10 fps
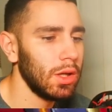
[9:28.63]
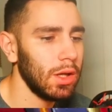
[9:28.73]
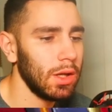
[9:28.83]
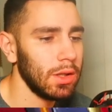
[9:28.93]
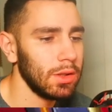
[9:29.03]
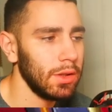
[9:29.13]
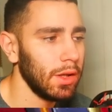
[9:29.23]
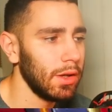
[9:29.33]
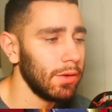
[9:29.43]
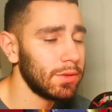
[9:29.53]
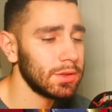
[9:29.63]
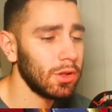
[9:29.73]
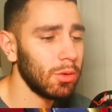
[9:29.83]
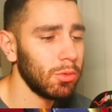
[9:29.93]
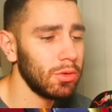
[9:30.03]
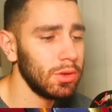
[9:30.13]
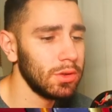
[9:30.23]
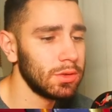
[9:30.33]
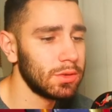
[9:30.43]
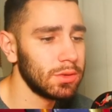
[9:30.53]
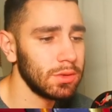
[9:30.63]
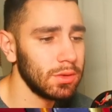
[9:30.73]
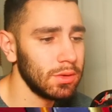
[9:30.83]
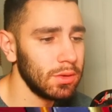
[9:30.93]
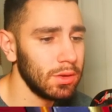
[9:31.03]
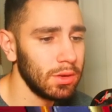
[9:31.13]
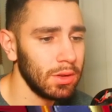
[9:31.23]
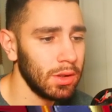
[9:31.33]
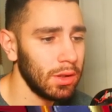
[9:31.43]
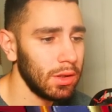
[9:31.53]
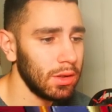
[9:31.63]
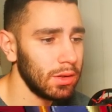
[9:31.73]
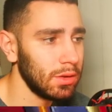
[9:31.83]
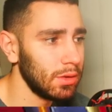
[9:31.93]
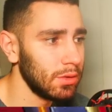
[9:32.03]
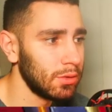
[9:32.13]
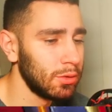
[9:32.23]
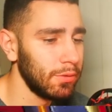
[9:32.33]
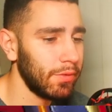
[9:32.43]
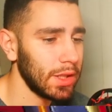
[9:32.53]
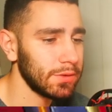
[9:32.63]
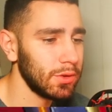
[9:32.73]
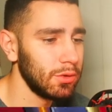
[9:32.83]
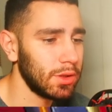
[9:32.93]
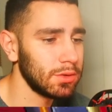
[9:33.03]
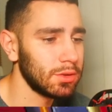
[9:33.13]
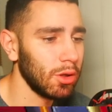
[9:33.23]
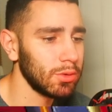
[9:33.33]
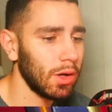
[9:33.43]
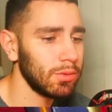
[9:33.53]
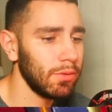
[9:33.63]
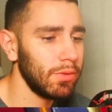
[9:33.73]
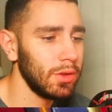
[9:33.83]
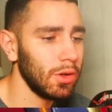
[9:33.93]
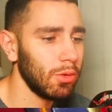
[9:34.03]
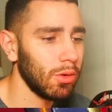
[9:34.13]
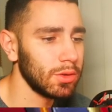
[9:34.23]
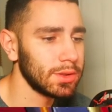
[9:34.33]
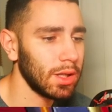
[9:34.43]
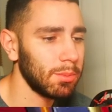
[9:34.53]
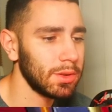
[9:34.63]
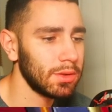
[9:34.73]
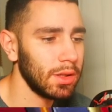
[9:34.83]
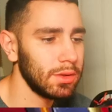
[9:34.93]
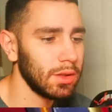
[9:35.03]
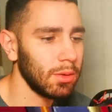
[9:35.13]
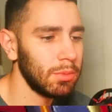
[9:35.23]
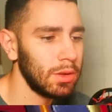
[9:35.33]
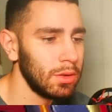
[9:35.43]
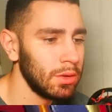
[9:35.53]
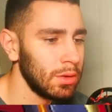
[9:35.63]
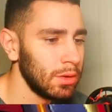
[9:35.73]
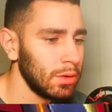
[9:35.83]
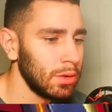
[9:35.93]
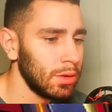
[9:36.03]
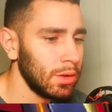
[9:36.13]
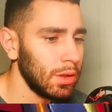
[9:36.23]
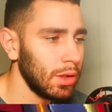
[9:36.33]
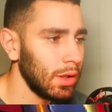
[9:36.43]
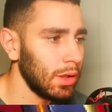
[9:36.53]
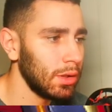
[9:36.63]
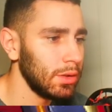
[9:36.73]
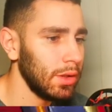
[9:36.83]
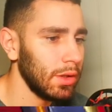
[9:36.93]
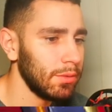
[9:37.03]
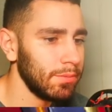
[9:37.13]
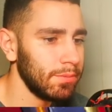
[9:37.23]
And yeah, if this combo is too fast for you, you can slow down the video or stop it anytime. And yeah,